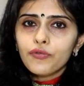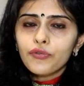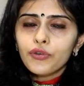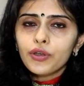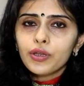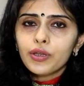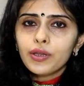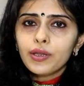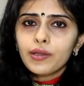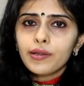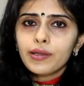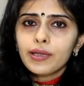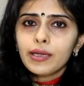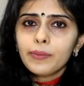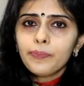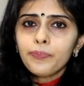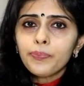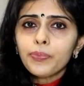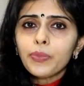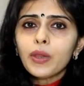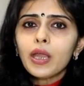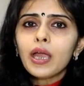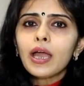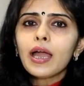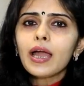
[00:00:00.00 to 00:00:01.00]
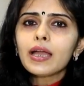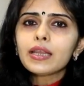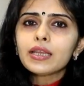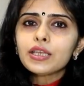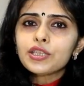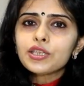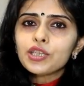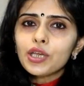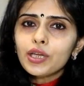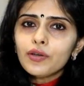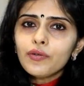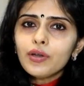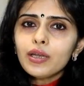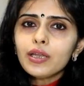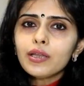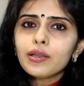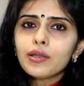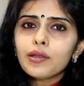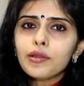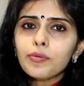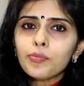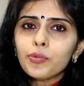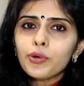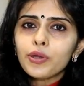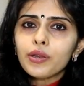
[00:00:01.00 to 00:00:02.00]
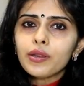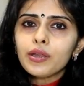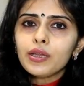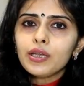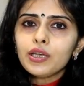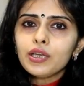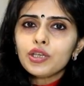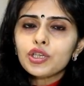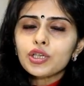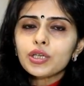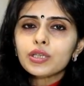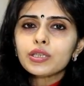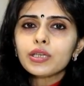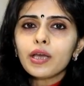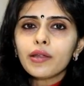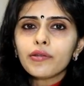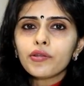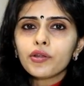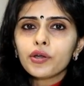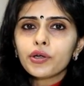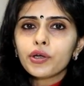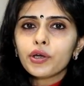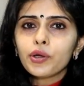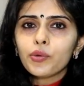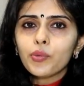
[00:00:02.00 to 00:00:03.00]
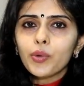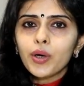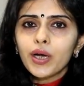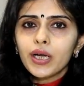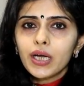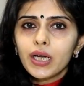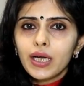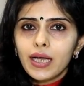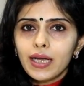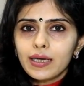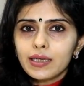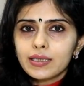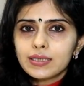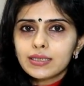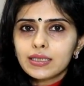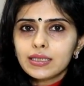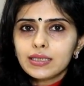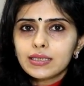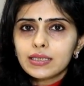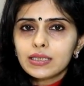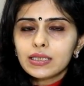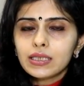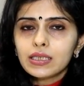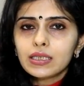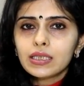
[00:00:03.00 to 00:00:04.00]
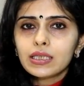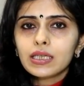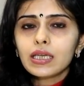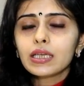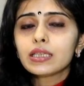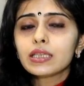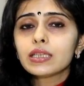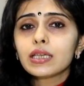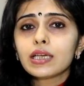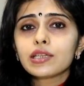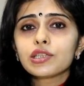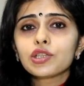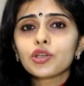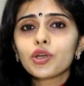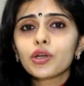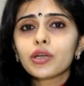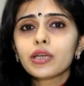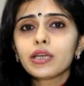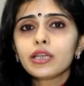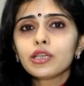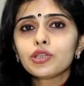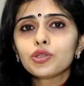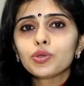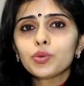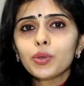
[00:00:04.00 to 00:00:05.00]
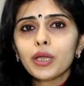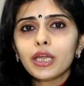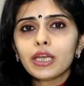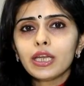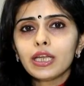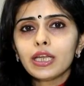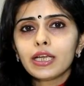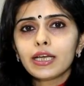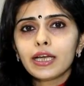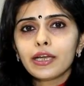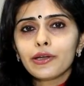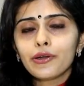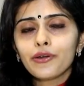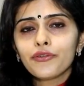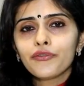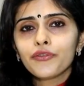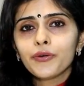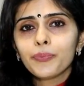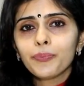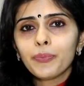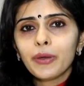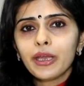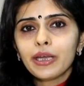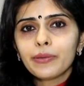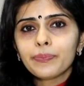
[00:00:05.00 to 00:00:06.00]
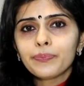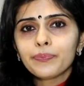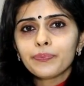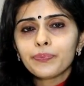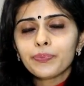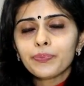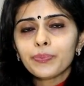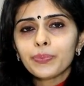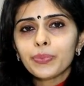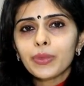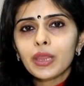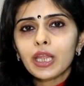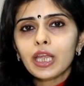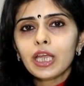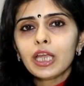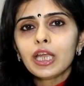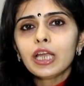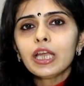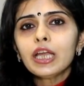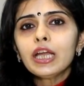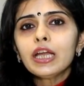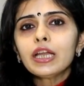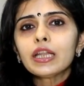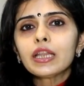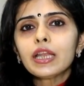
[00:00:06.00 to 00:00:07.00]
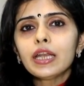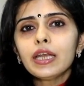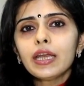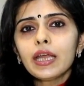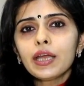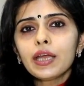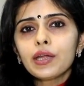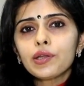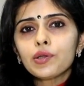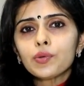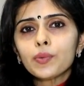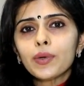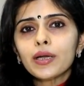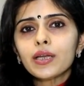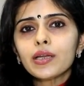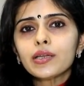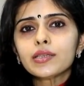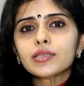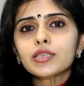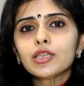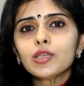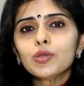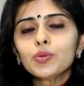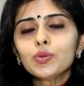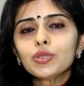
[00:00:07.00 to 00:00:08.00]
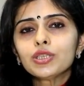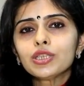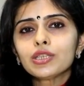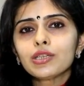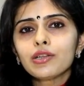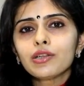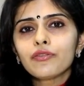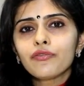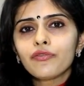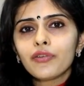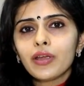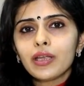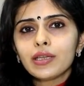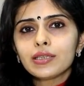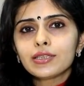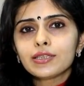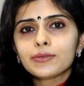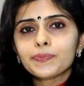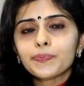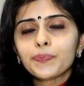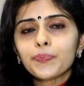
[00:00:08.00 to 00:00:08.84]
for the same, and generally this procedure does not require anesthesia. It does not lead to any kind of a pain. The next one is a luteal phase.